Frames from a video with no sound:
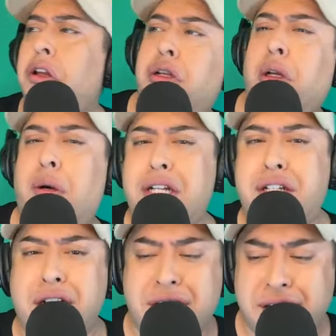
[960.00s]
Dolores
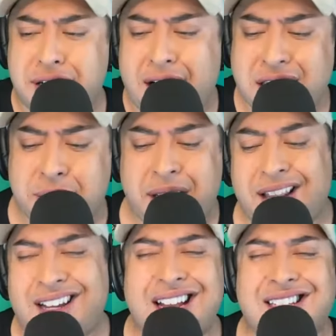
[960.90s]
doesn't text me.
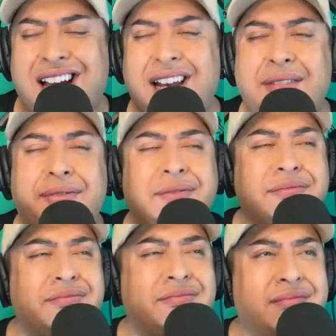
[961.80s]
Like it's kind of
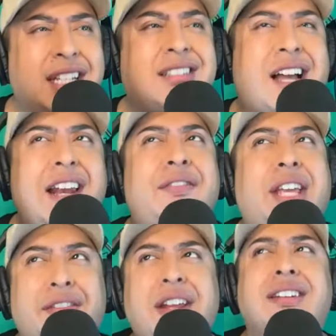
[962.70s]
it's kind of
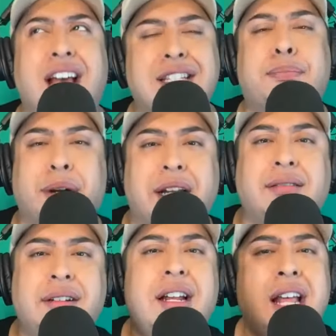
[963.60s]
giving desperate.
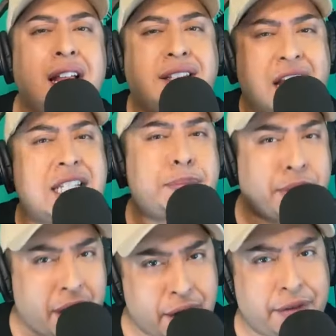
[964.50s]

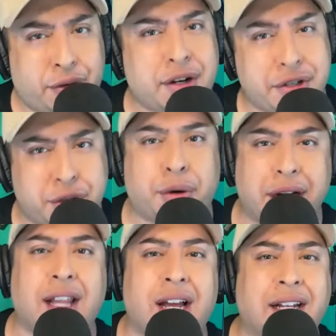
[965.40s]
Desperado for a
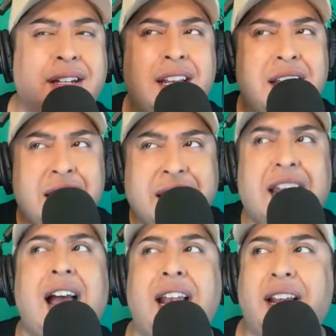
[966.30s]
storyline.
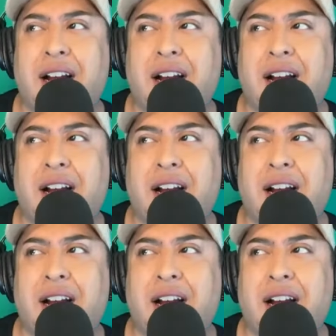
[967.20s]
Get out of here.